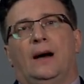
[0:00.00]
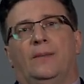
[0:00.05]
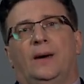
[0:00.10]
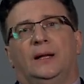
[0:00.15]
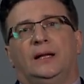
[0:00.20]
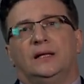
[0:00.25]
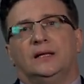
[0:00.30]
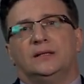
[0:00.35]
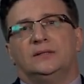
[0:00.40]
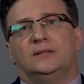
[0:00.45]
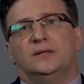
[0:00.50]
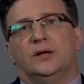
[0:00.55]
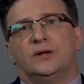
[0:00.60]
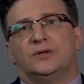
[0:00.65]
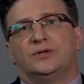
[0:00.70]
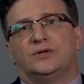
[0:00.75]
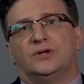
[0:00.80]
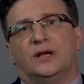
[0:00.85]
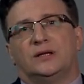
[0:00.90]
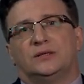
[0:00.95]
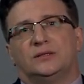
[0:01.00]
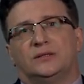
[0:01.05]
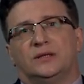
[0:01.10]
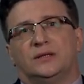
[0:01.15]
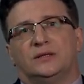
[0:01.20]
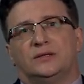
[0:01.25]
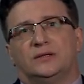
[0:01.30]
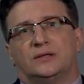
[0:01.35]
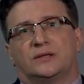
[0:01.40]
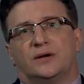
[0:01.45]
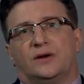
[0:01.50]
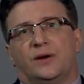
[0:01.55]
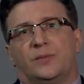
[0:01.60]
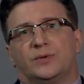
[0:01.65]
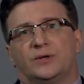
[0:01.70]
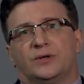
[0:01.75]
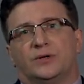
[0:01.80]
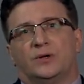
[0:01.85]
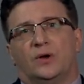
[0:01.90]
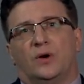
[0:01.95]
But it is not just a
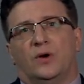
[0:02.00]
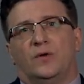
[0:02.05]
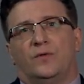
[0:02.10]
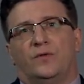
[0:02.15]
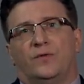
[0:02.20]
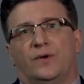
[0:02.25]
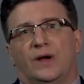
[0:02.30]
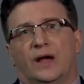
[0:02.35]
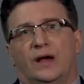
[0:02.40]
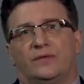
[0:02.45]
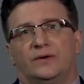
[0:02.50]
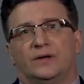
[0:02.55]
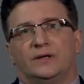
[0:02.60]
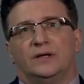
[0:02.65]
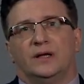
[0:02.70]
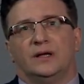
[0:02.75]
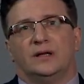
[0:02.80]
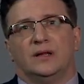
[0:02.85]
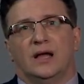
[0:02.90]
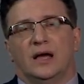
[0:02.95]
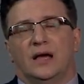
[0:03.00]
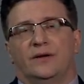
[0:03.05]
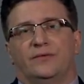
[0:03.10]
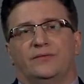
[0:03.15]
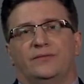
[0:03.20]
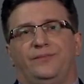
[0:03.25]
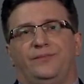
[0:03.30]
description of everyday life.